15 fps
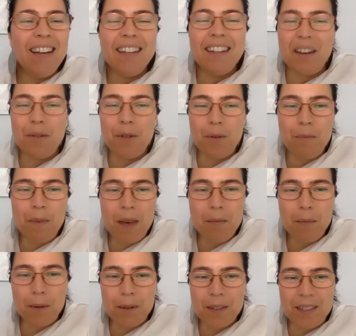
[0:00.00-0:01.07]
There were
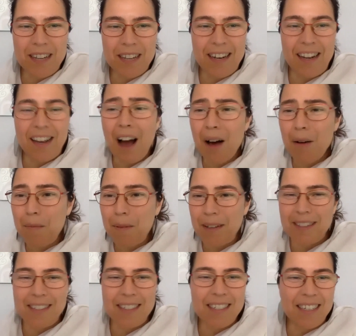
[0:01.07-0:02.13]
people standing up
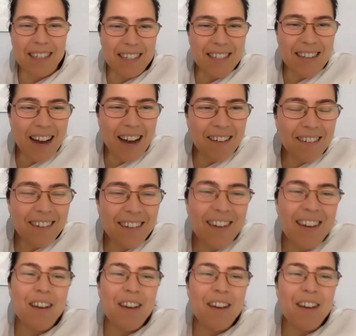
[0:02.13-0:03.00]
and sitting down,